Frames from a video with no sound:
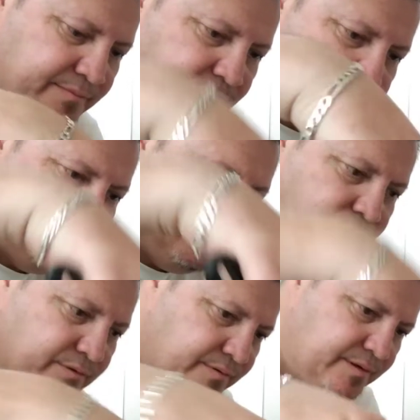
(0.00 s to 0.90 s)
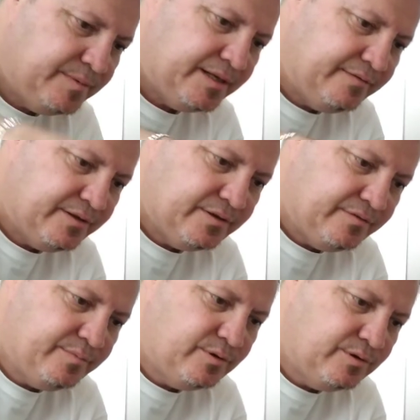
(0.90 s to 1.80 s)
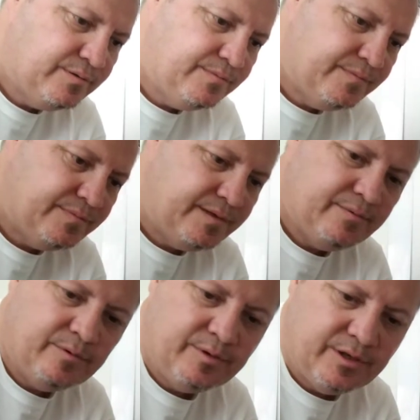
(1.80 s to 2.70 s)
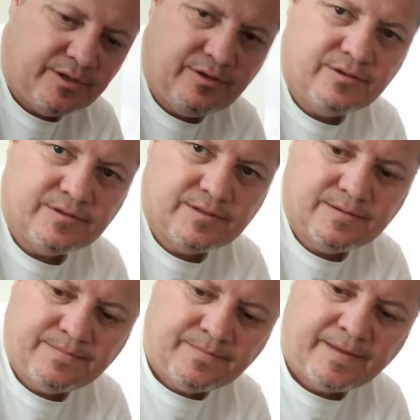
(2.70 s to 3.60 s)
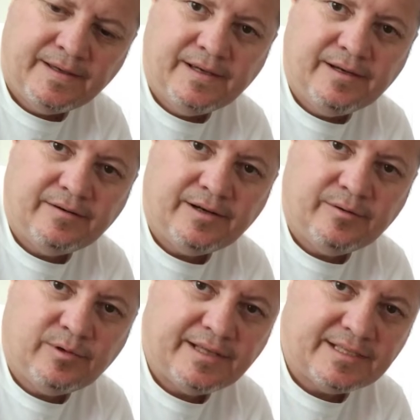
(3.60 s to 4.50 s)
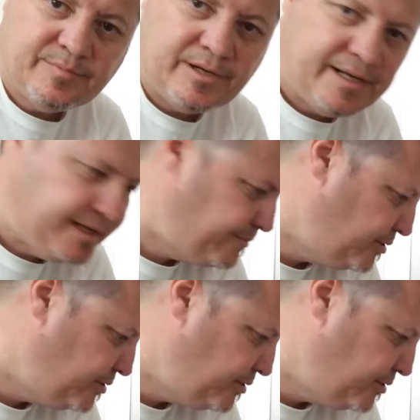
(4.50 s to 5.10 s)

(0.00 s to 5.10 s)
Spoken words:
review about everything I've bought and what we're going to use. Alright, while that's browning up,